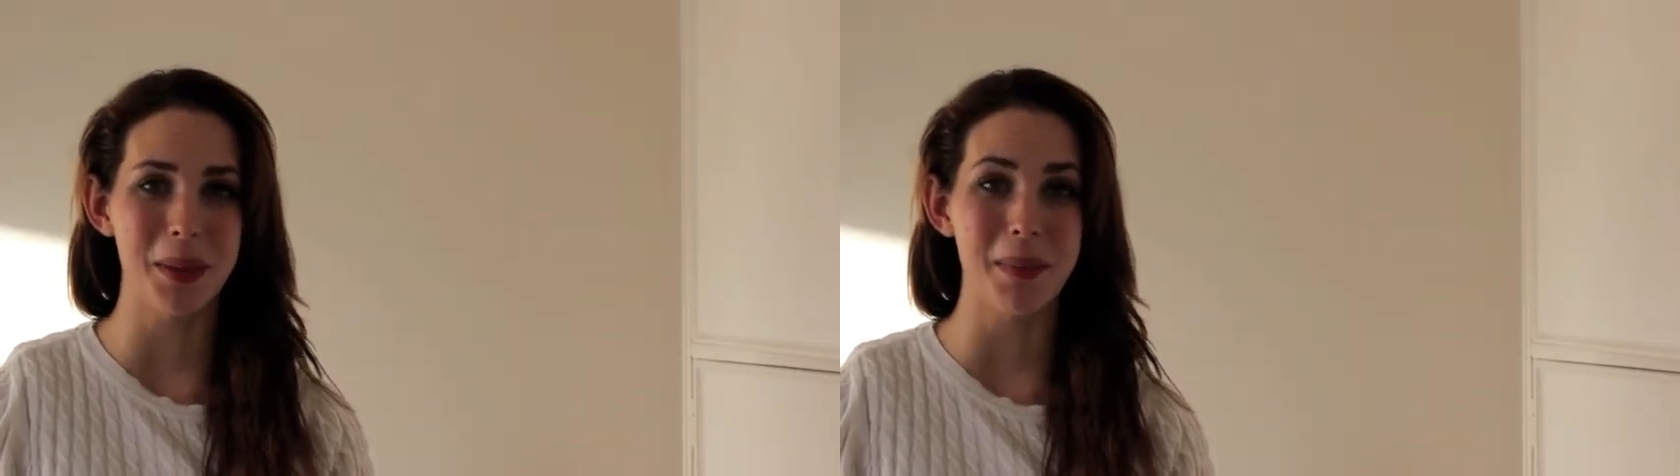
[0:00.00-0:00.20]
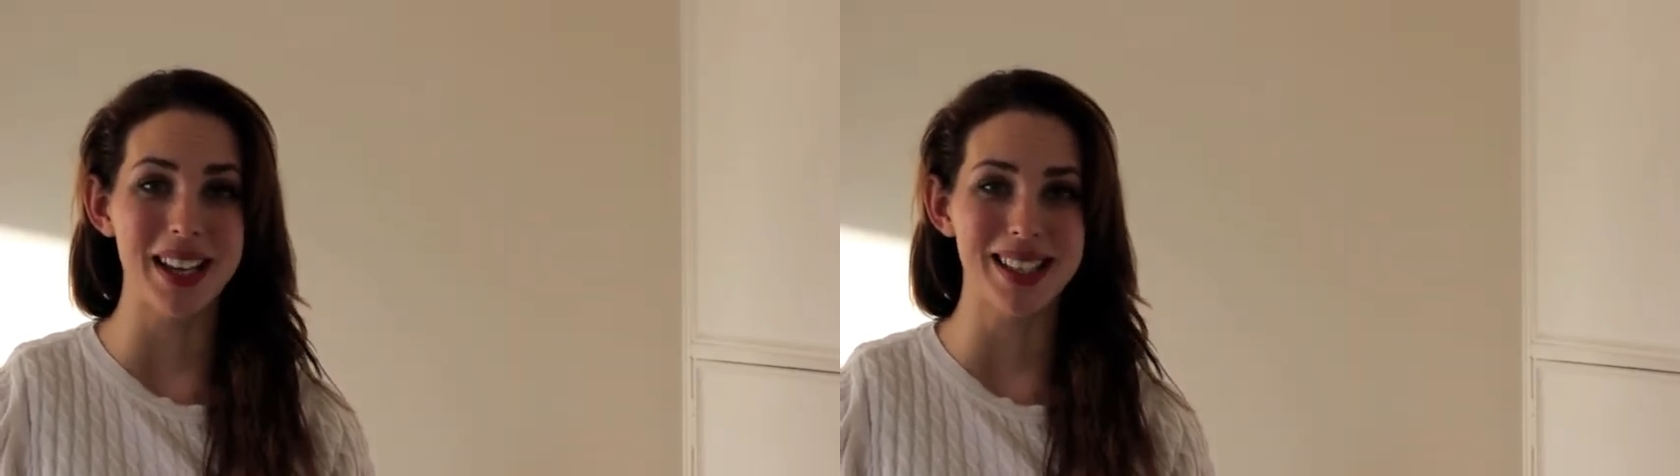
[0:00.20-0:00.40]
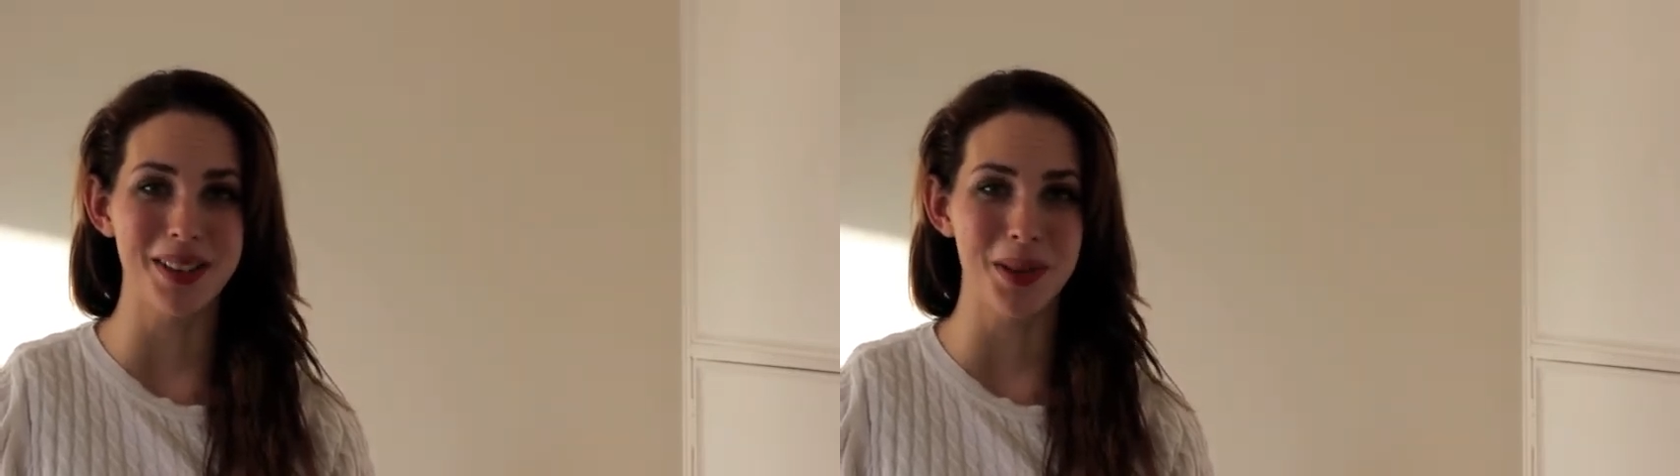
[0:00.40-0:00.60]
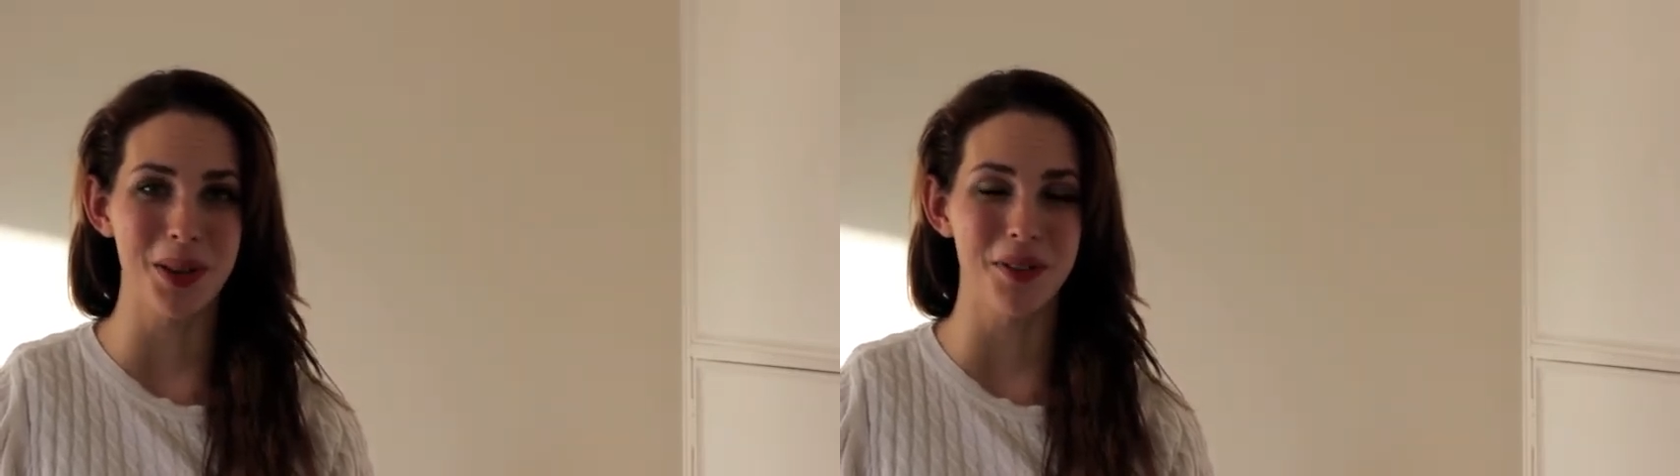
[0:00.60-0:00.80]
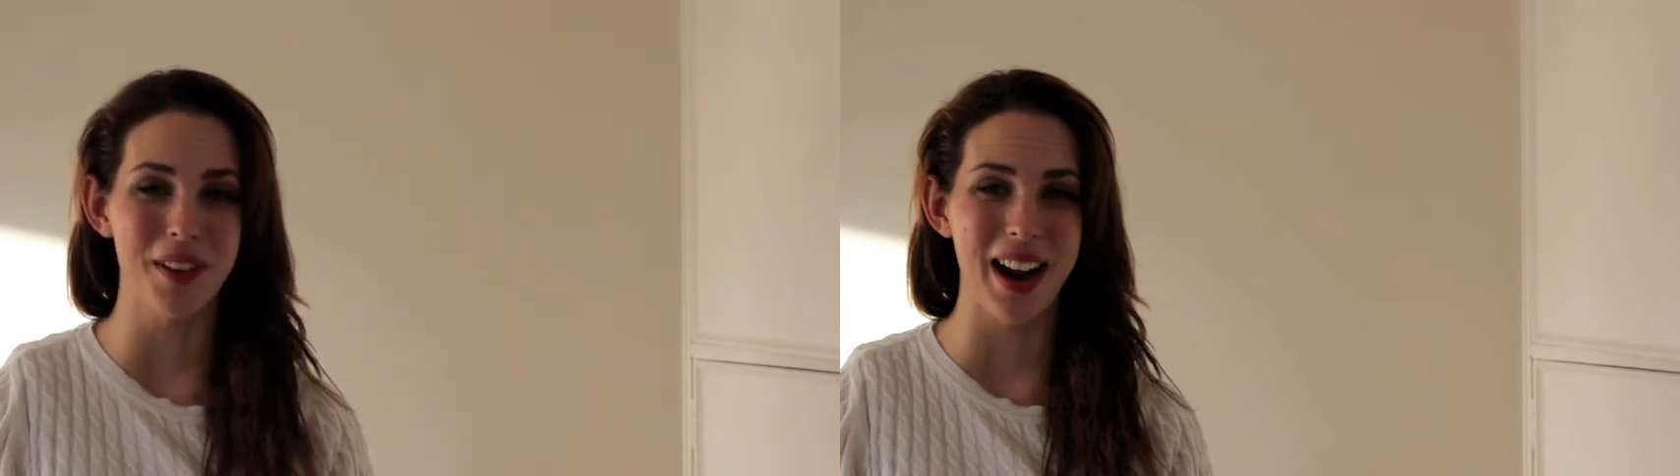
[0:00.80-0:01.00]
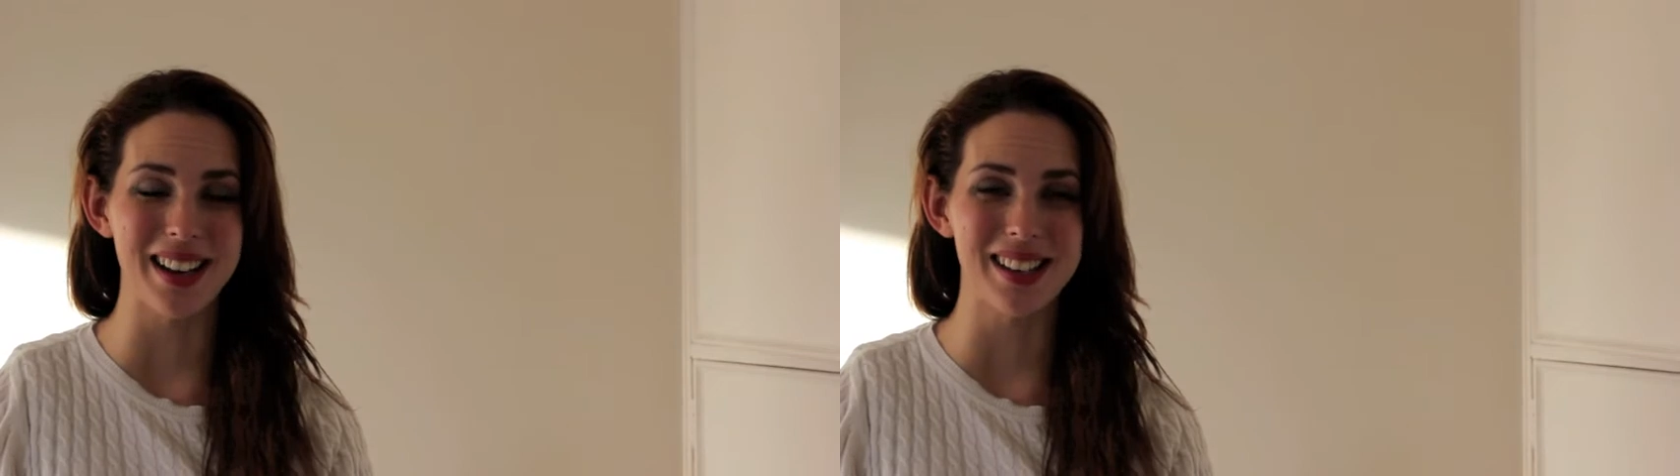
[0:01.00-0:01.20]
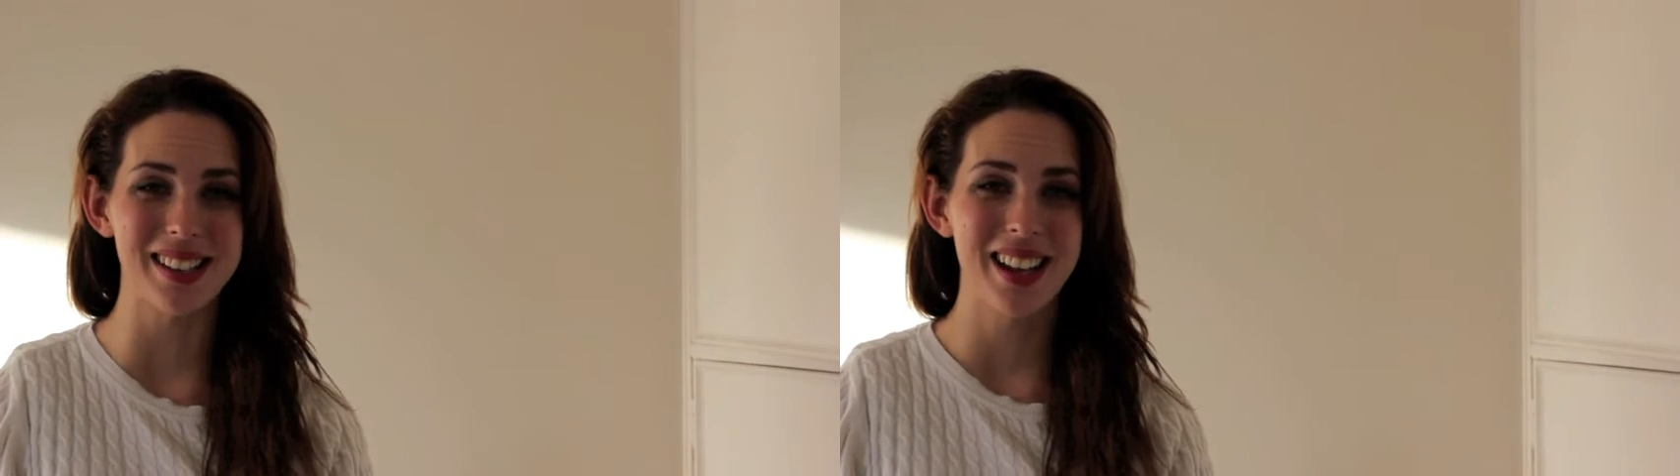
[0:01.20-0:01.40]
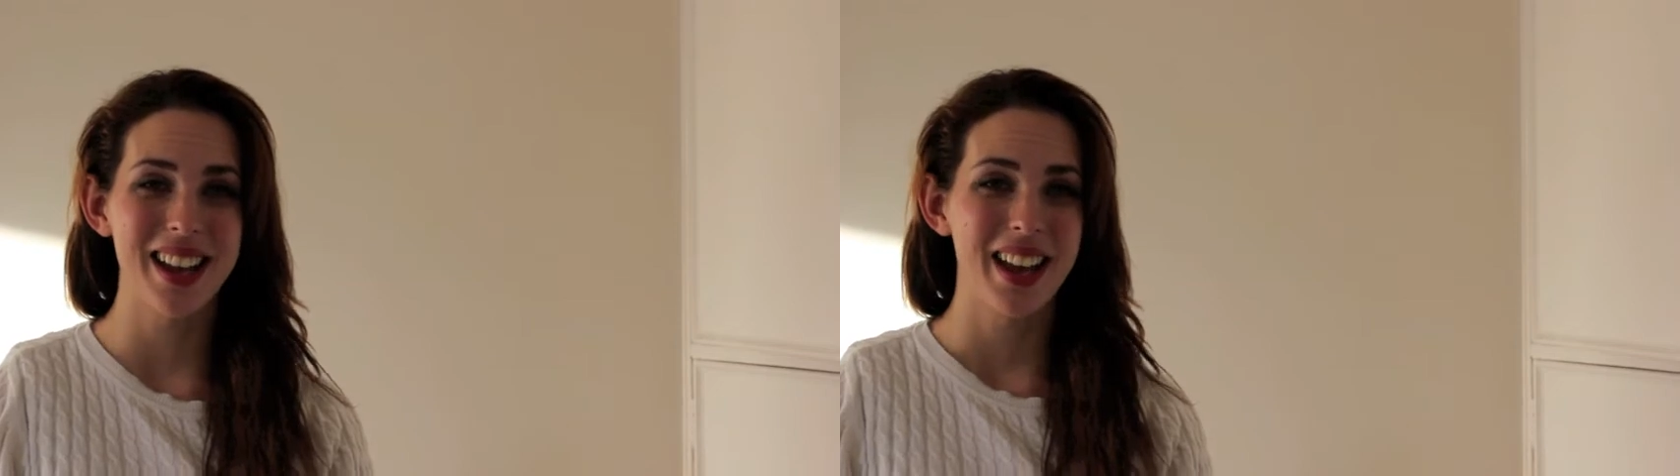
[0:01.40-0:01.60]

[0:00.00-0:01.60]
amazing with your friends